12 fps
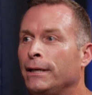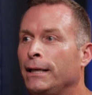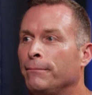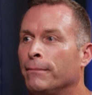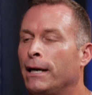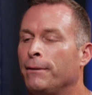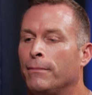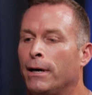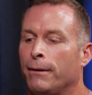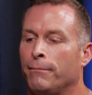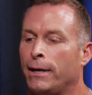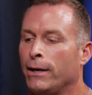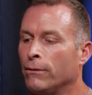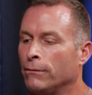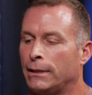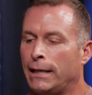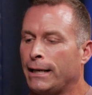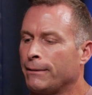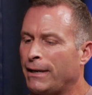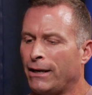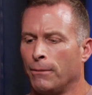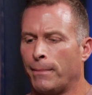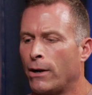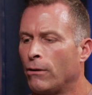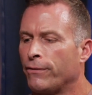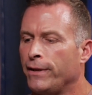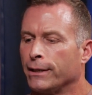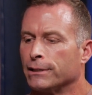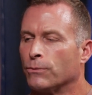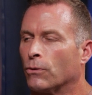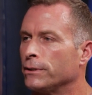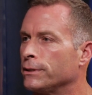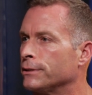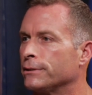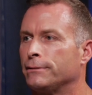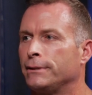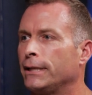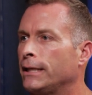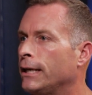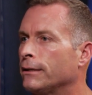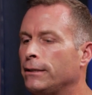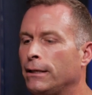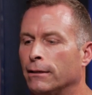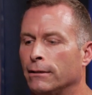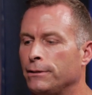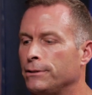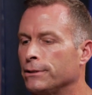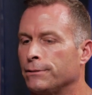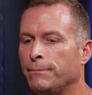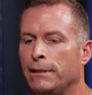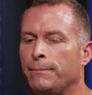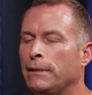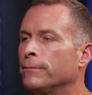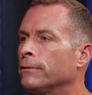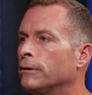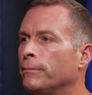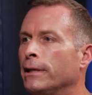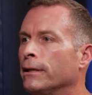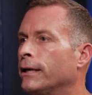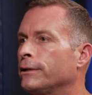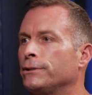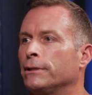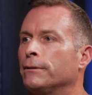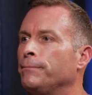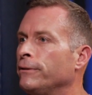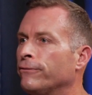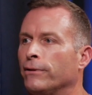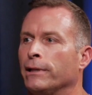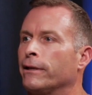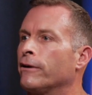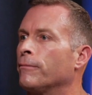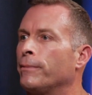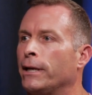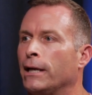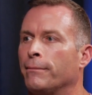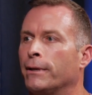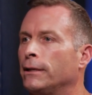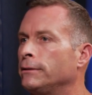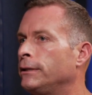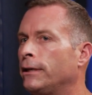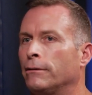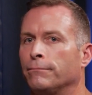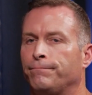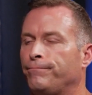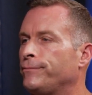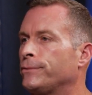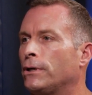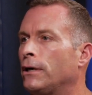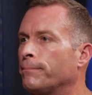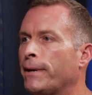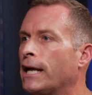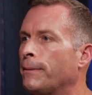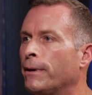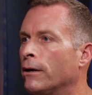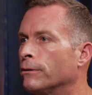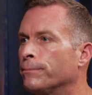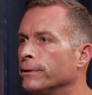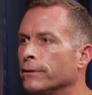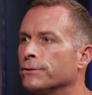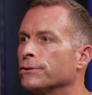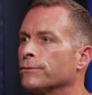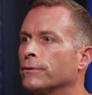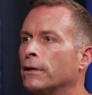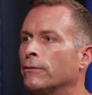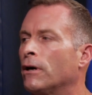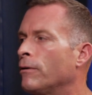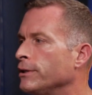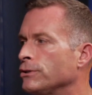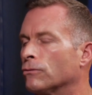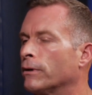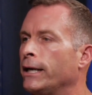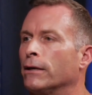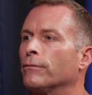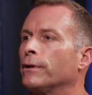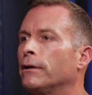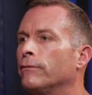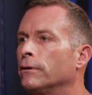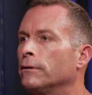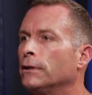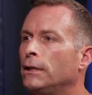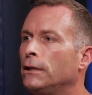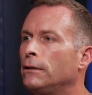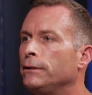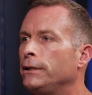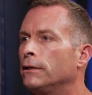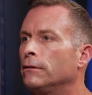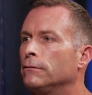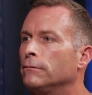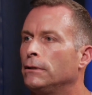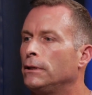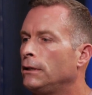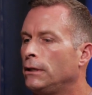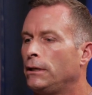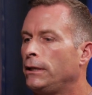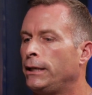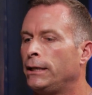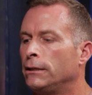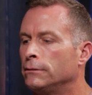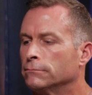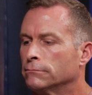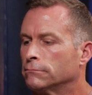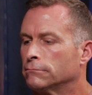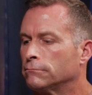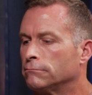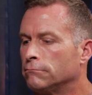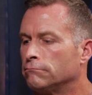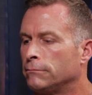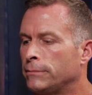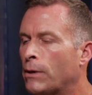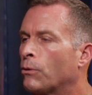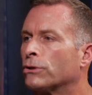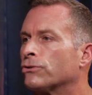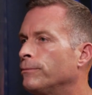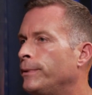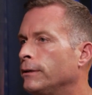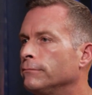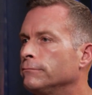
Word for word: And my my, my whole I, I, don't know. My whole thing is more just get out there and just meet people. Everybody likes you. Be friendly mm -hmm. to everybody. I'm not. You know, I don't talk bad about other producers or whatever. Oh, he's great or whatever. Mm -hmm. You know, and that works for me.